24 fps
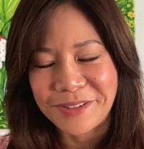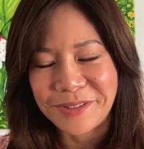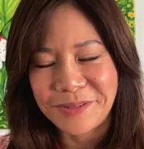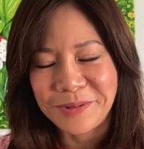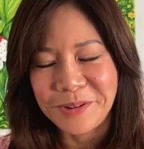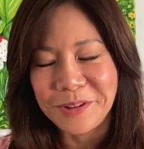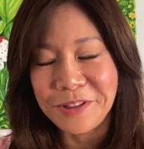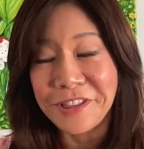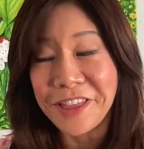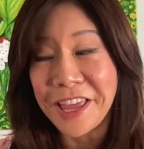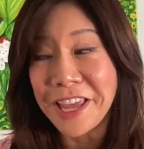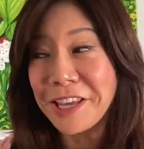
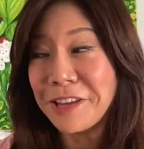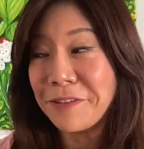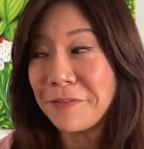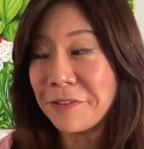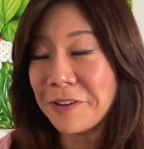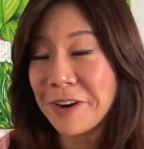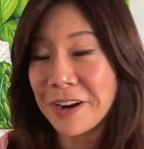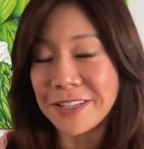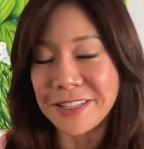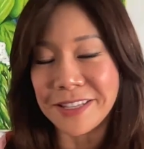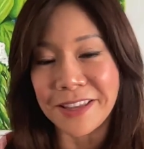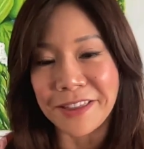Well, thank you
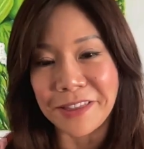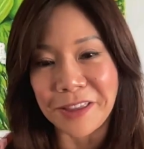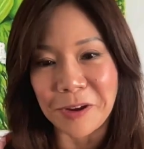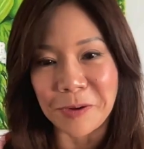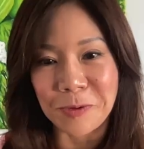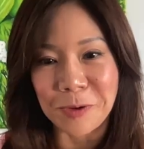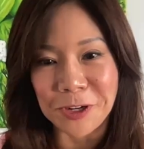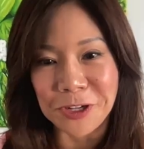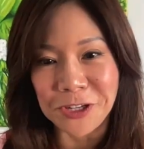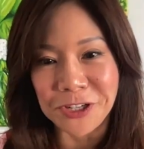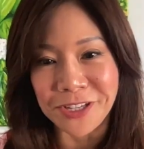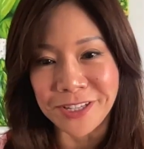for asking that
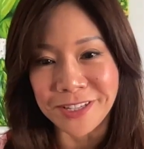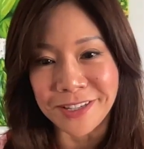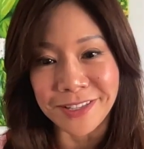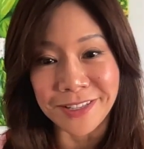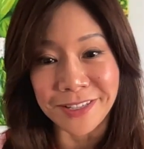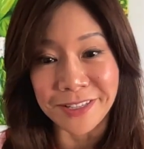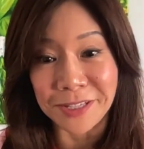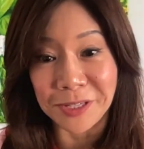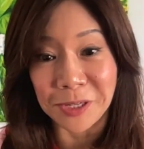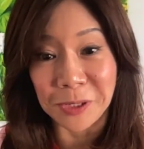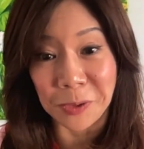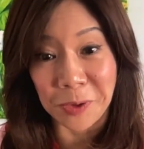question
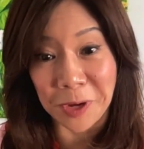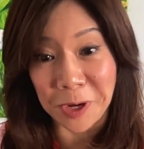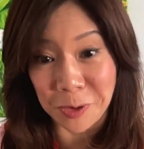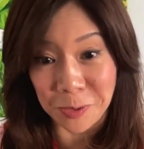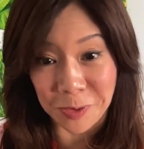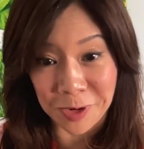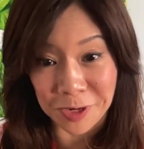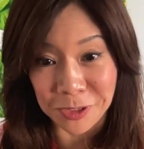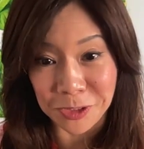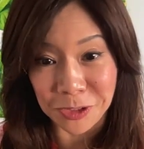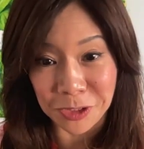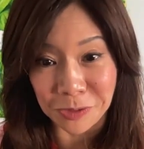because it's a great
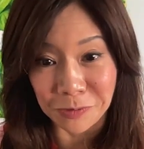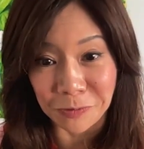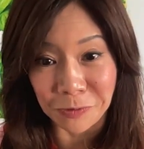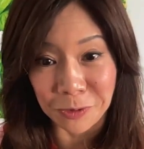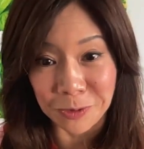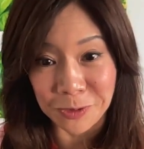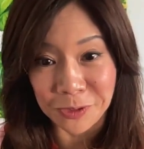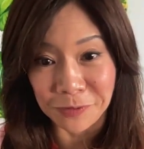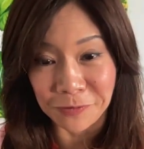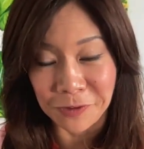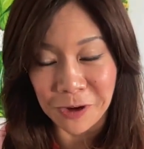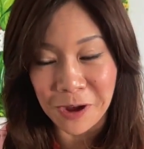question,
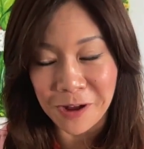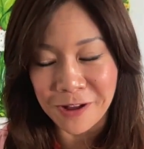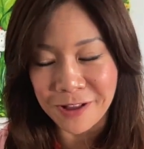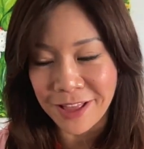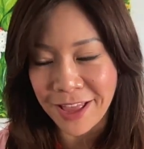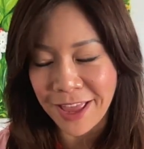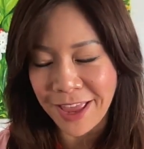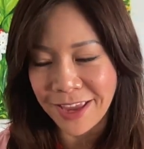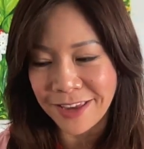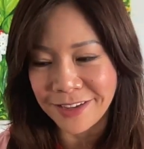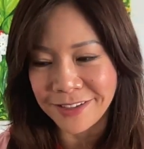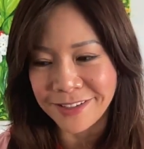first of all.
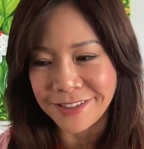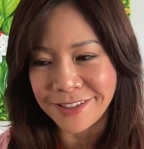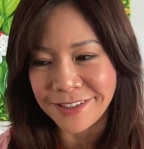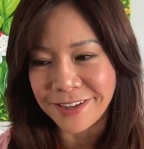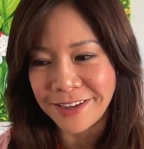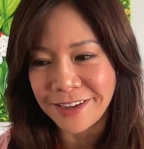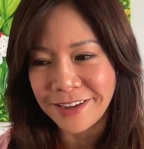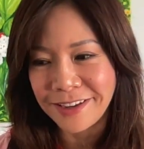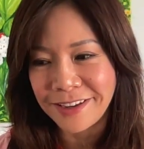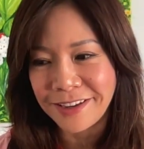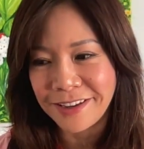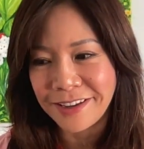And
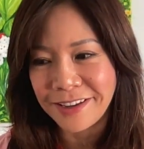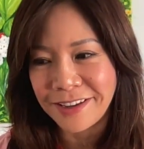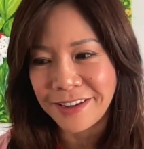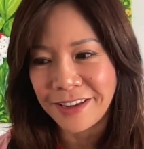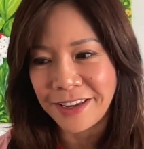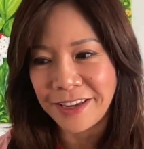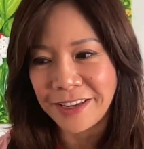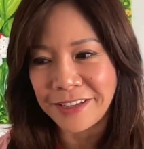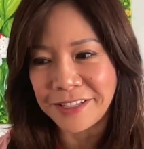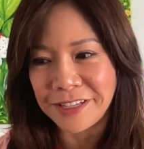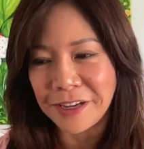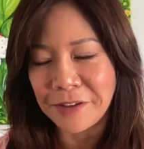
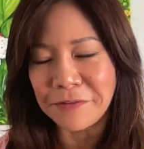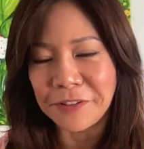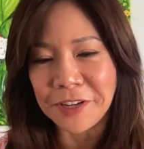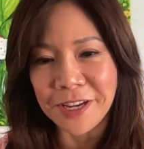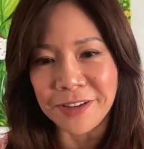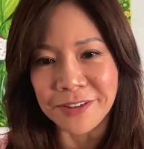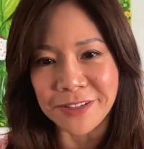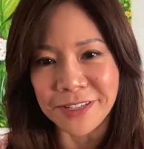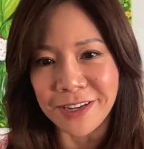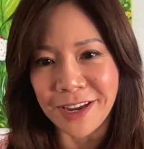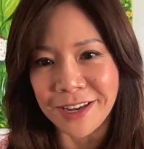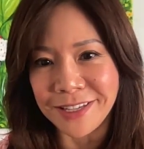it
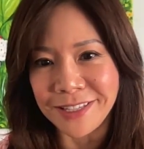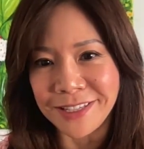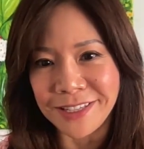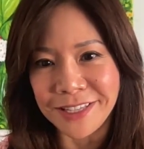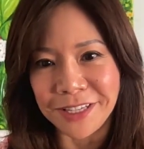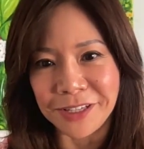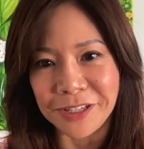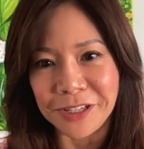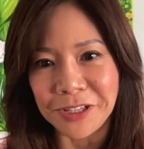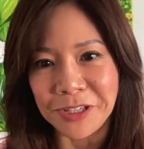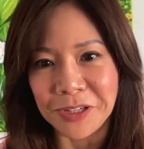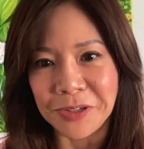dovetails
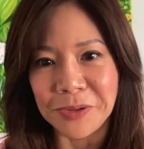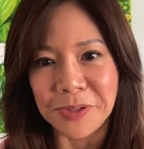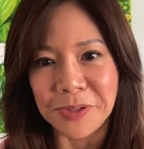nicely into